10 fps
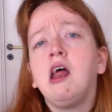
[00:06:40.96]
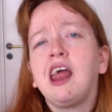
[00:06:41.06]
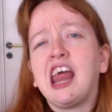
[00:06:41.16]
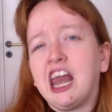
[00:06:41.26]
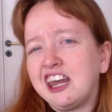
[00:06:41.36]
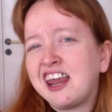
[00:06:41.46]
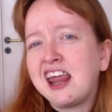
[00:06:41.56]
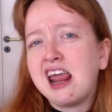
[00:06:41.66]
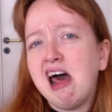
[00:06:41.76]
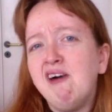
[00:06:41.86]
And
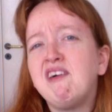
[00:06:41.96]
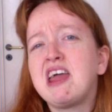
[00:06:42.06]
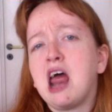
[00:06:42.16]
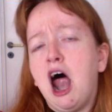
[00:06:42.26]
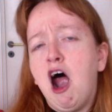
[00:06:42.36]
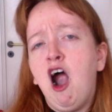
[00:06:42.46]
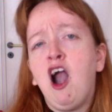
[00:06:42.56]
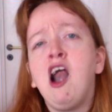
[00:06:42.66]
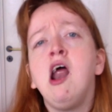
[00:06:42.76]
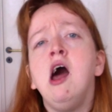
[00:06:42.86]
here we
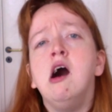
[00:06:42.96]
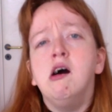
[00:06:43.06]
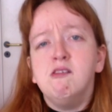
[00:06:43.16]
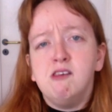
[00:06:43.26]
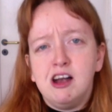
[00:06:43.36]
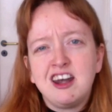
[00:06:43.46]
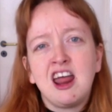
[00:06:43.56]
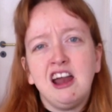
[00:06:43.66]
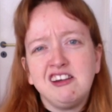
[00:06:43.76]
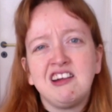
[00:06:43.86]
are,
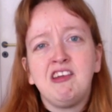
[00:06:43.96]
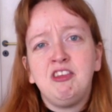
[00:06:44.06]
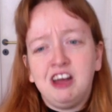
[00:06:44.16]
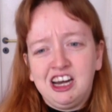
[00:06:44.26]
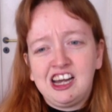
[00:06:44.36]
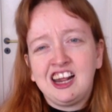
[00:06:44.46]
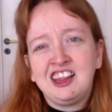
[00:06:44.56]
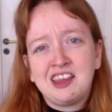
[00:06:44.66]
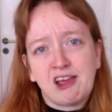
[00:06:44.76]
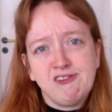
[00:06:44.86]

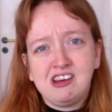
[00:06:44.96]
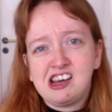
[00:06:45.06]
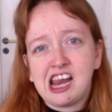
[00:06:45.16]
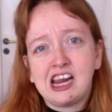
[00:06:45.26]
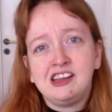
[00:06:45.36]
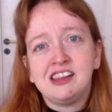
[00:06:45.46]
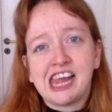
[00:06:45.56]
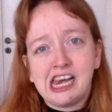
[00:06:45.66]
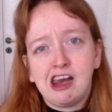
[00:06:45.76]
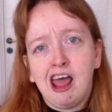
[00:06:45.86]
137 days
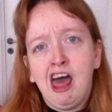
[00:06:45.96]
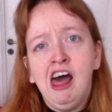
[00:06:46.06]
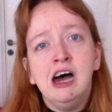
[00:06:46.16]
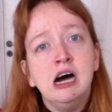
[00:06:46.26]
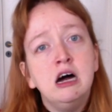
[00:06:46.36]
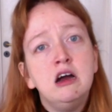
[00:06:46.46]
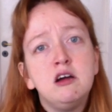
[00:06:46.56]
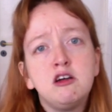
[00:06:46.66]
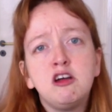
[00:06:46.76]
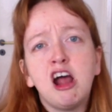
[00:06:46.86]
later,
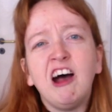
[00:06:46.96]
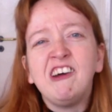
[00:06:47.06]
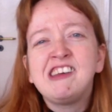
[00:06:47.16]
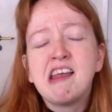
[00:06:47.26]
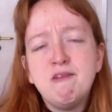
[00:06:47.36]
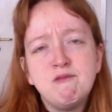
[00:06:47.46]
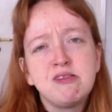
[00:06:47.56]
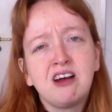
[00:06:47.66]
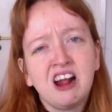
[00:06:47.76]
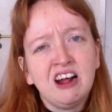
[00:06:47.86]
no
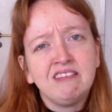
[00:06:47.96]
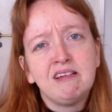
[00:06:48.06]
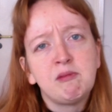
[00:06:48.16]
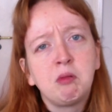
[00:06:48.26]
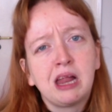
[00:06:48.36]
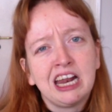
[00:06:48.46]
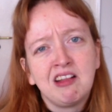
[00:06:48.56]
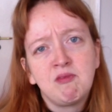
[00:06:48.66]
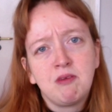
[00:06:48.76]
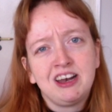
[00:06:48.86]
temporary
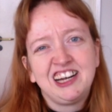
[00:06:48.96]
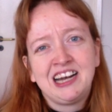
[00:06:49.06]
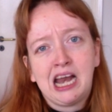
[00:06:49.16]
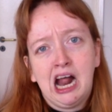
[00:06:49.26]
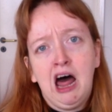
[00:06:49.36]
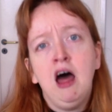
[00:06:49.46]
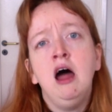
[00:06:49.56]
replacement chair,